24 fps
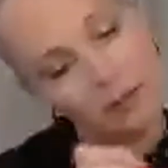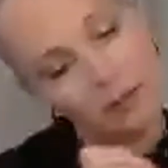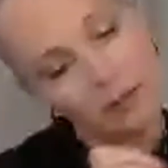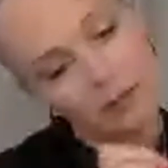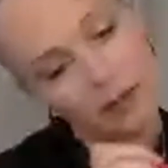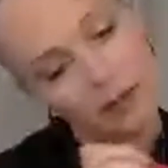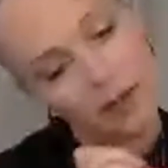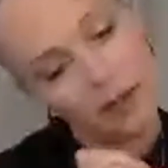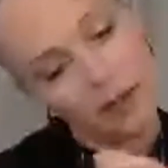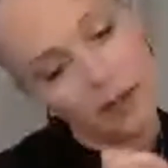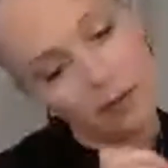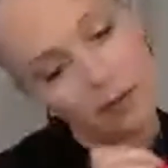
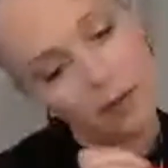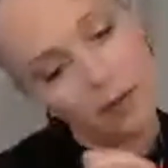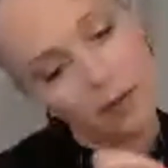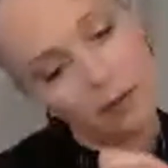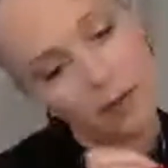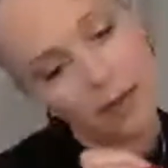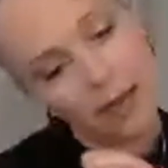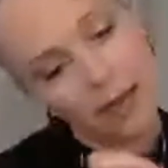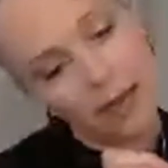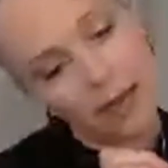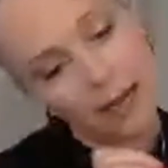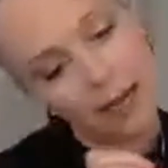I will
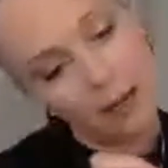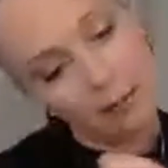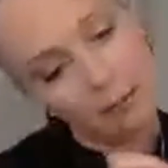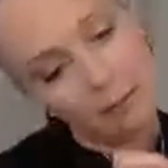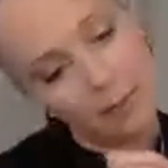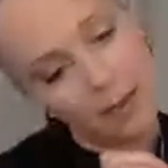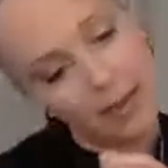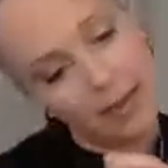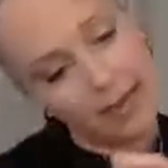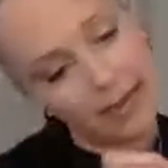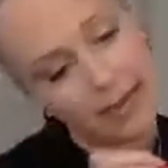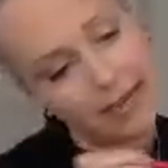be adding
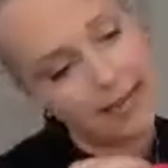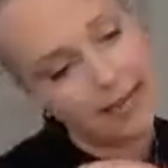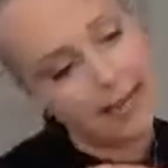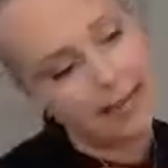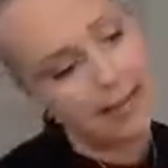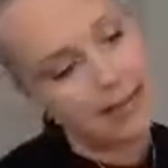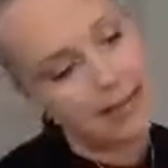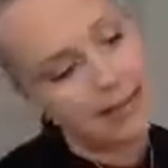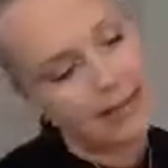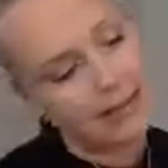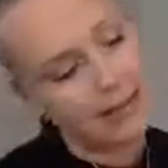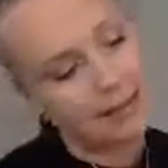pink
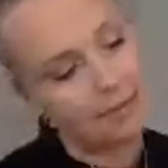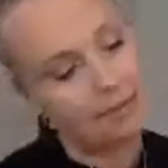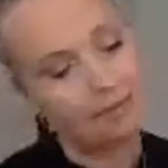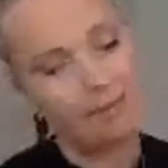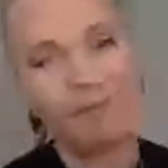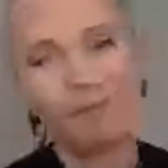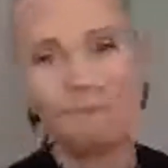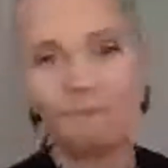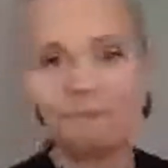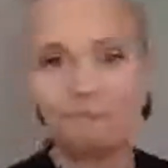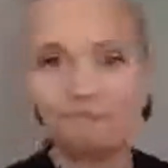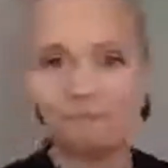inside.
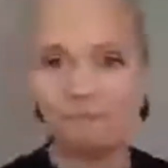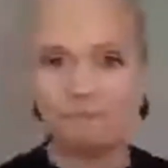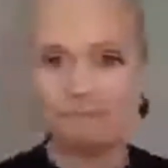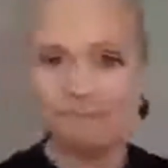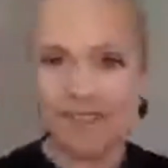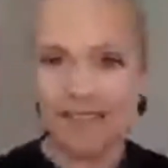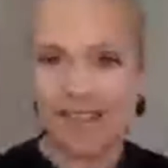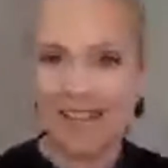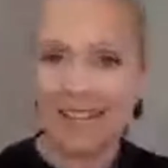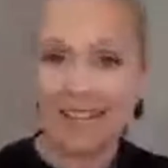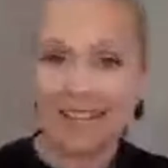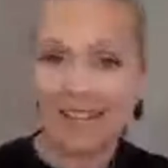
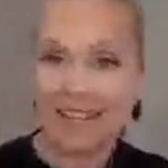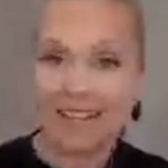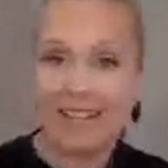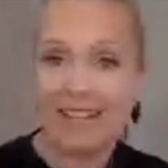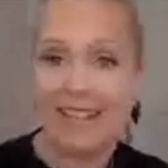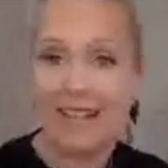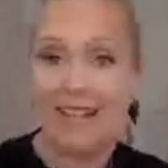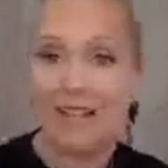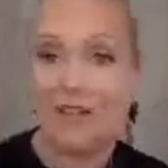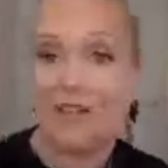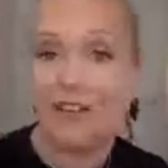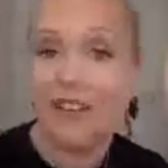It's nice
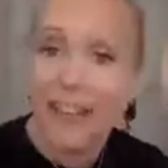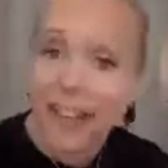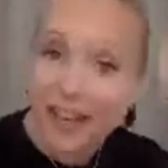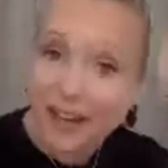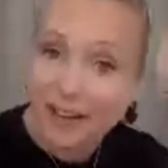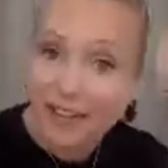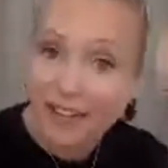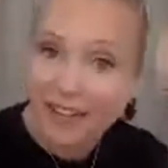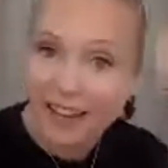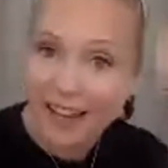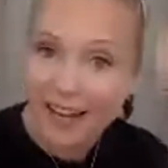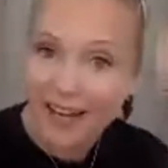that you're
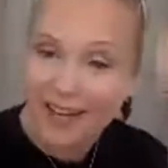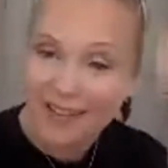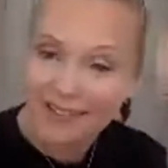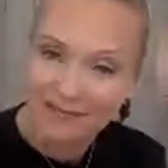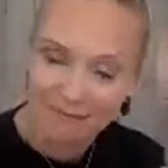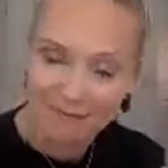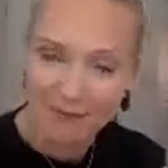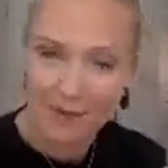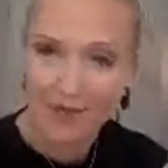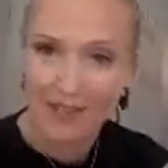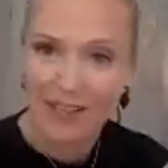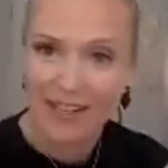here again,
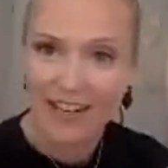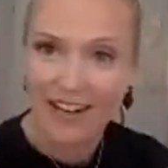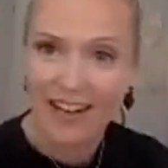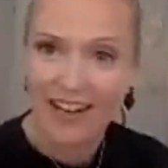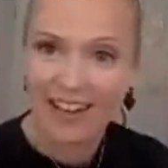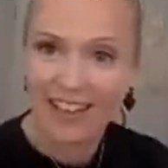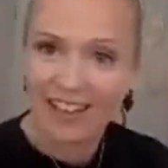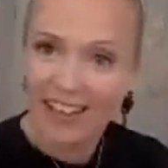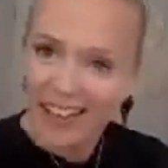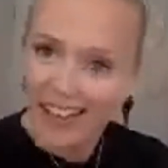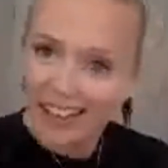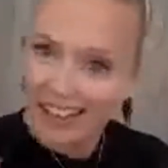
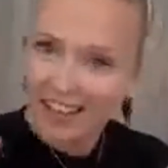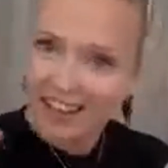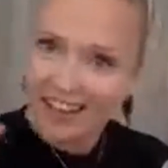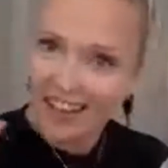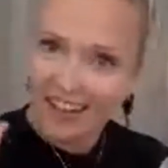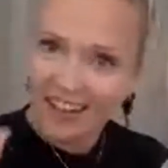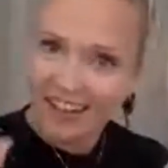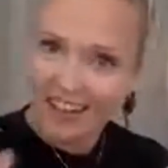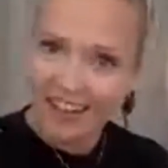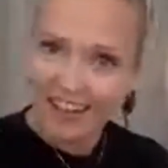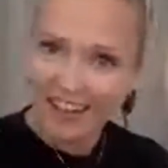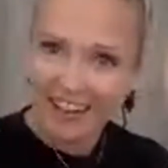Basina.
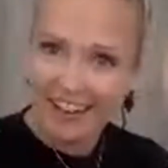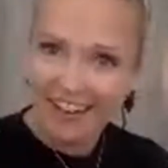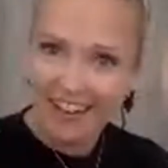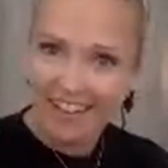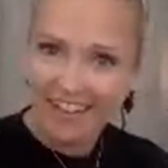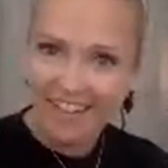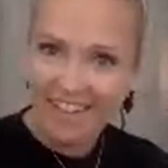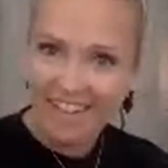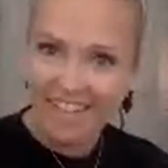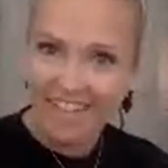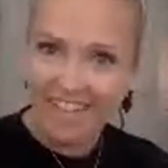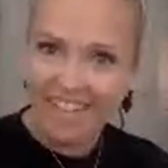
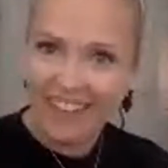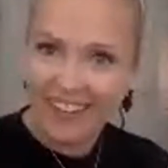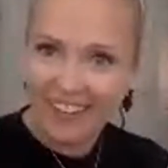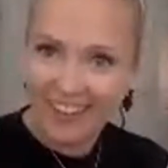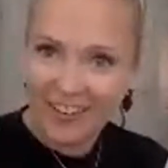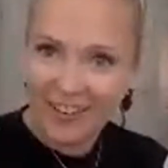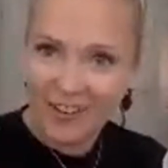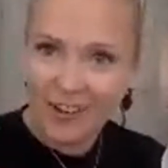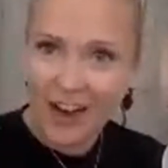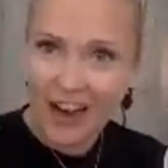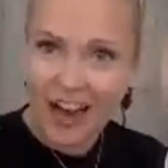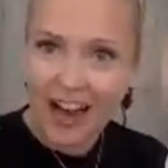Oh,
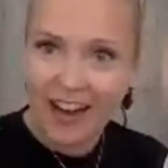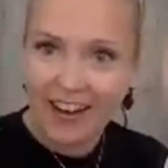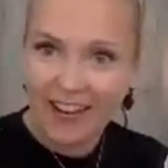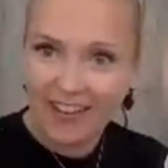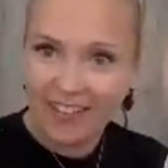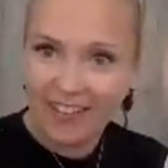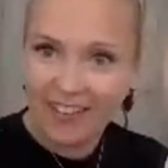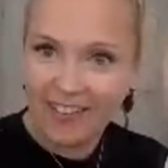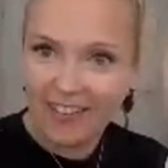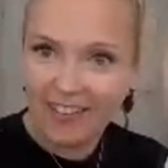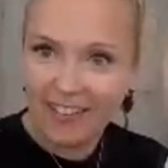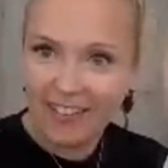
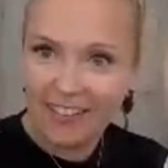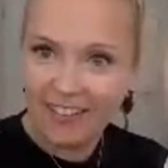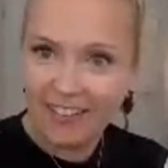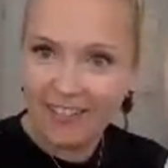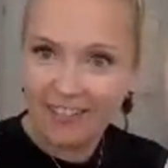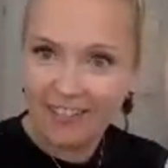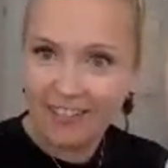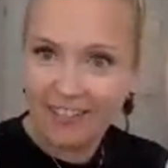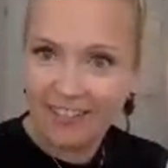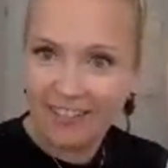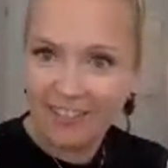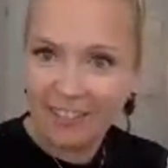wow.
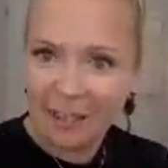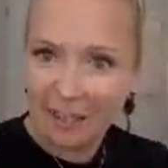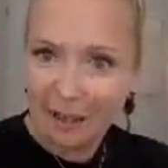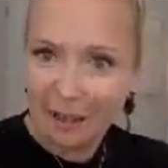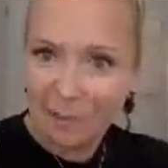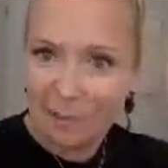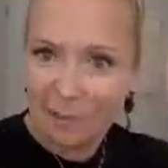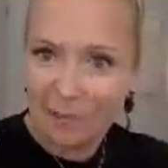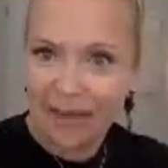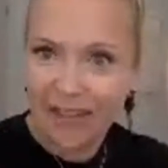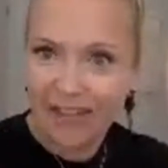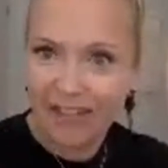
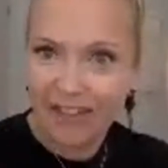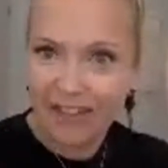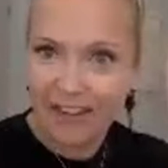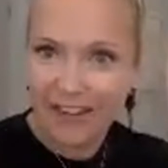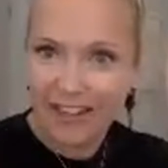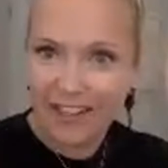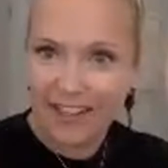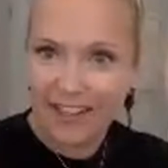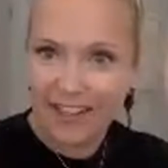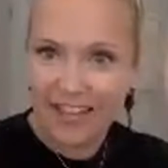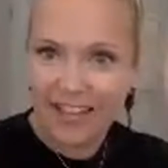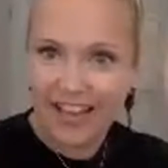Bättre
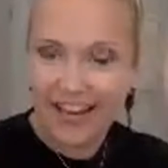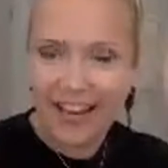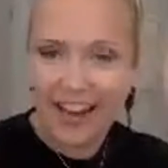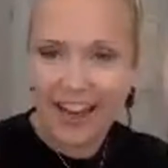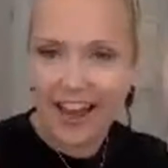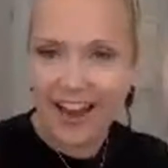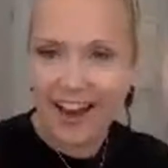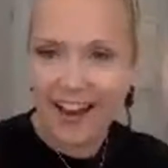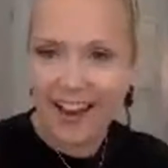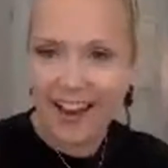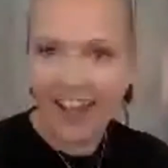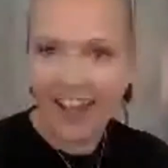sen
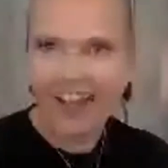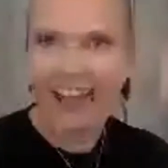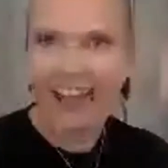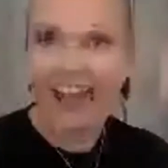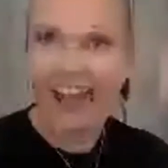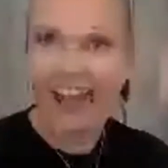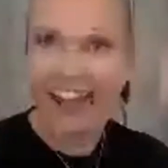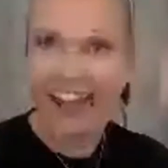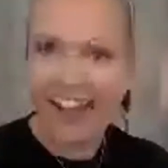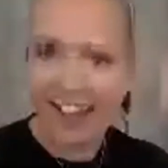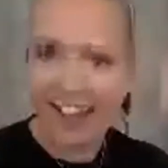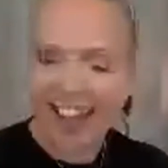än
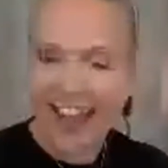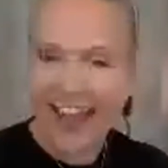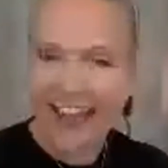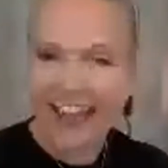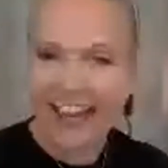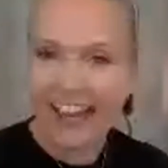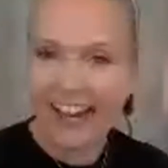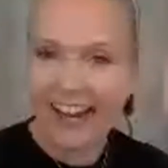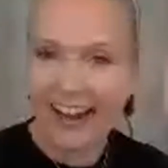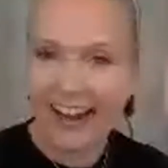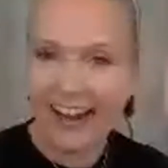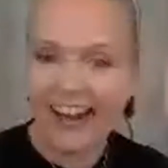aldrig. Hey,
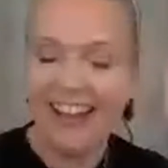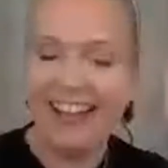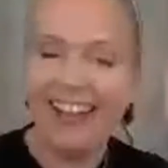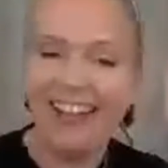Lena.